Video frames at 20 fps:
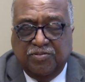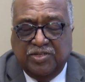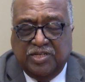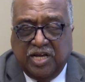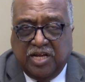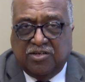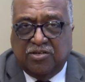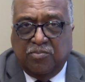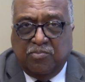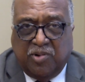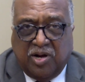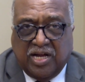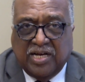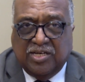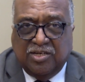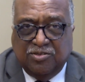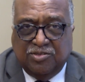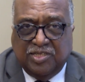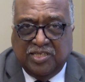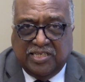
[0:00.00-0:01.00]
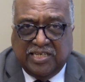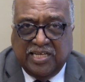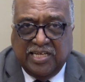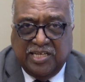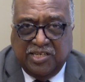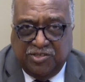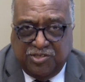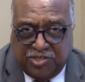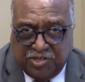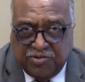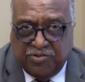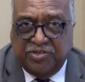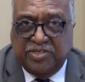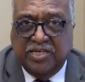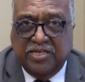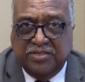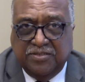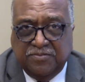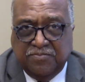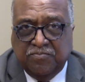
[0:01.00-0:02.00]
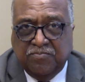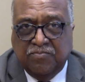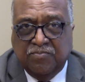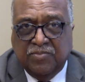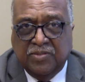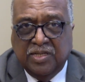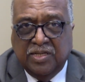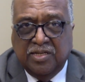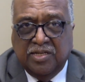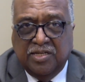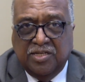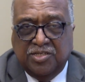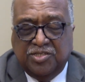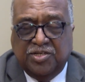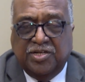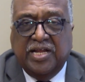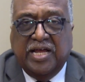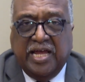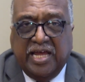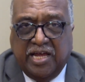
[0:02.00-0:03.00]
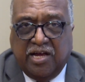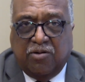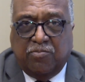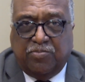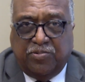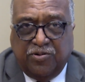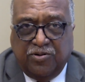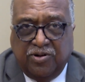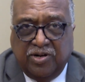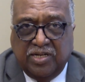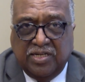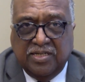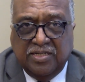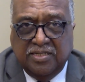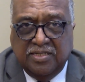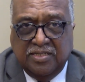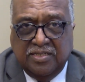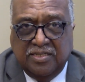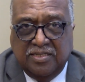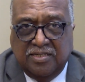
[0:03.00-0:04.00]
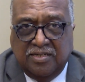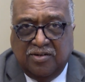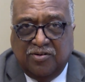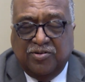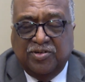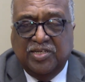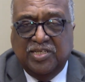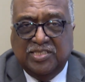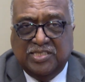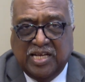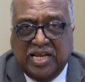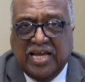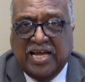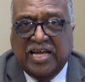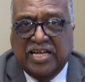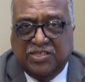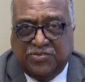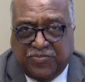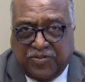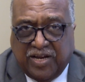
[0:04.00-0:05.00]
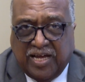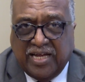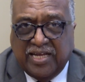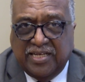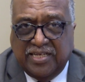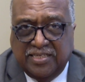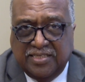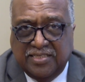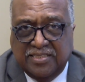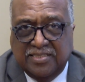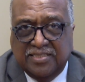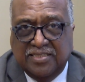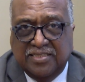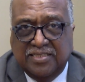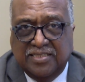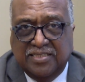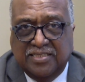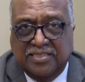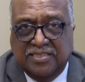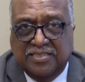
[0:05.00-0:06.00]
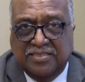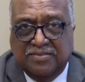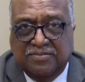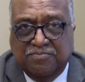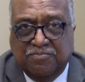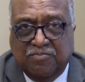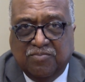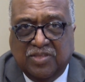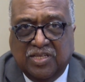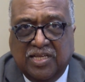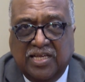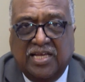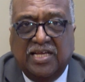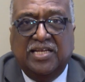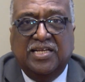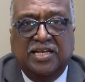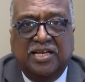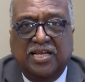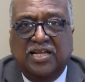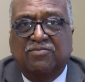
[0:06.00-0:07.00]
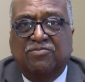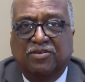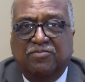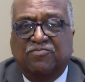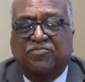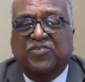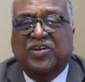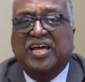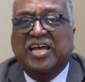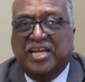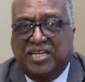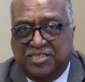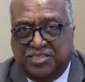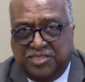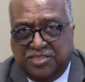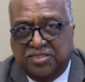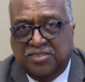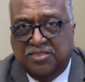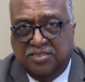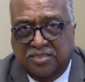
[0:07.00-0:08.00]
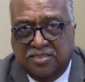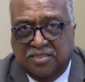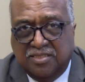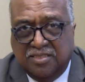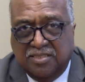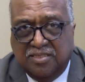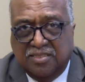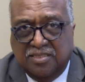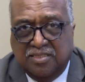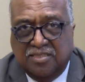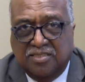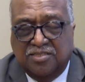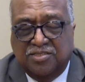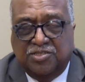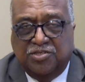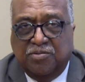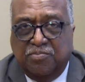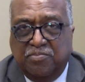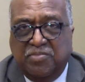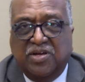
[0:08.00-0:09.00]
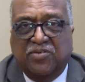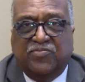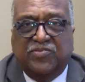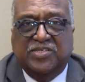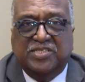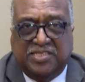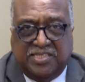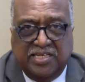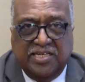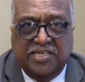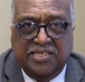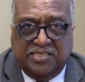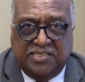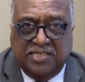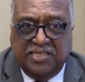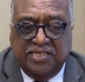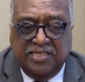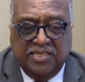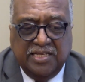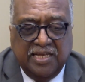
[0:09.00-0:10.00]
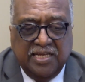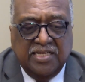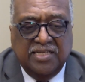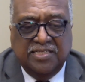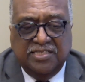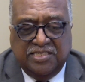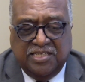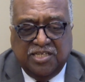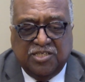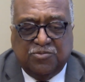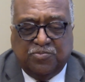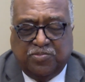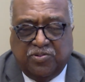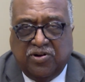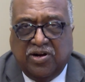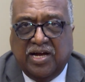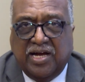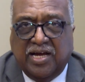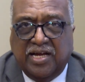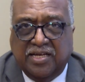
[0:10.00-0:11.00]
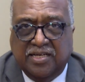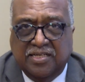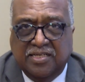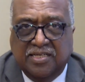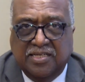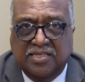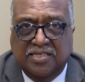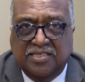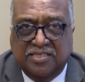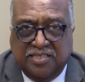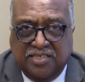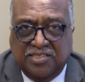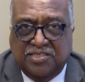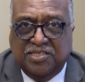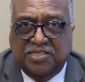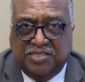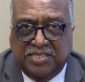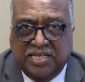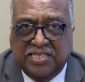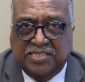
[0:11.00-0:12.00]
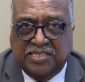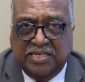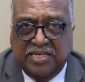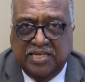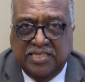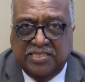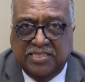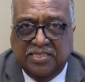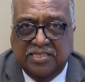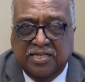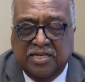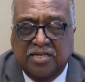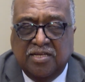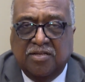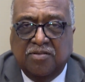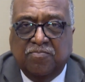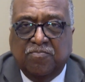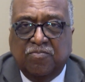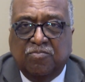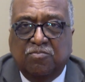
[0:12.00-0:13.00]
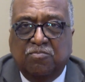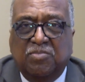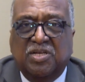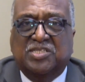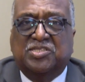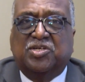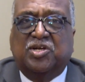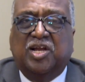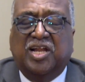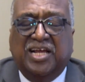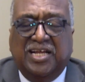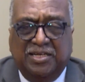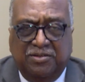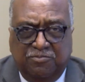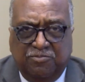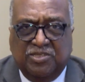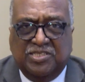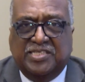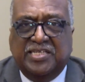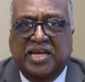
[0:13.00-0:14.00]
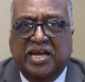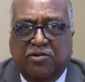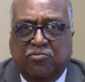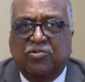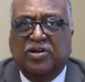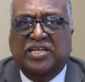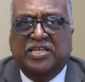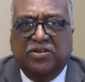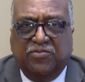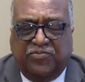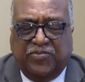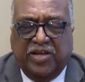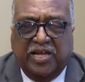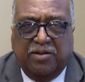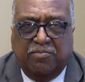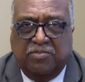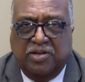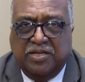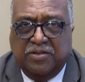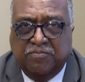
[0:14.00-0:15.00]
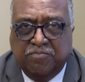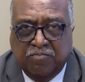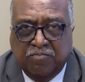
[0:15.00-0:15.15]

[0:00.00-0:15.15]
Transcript: Dr. Martin Luther King Jr. to the airport on his last flight in the living flesh to Memphis, Tennessee, just prior to his assassination. Miss Clayton was there with the family